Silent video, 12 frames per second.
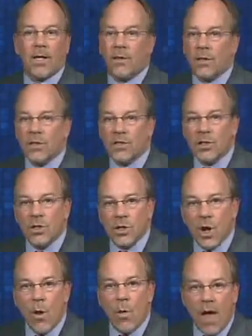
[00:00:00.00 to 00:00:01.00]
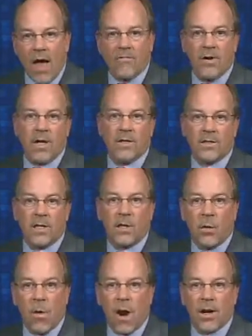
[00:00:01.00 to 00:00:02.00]
There is no evidence
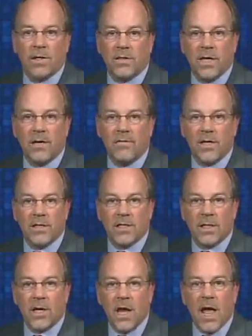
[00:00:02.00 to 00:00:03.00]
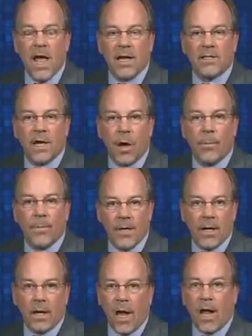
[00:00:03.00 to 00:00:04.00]
that quantitative easing has helped
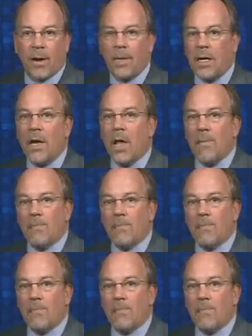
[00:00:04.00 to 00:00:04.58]
the economy,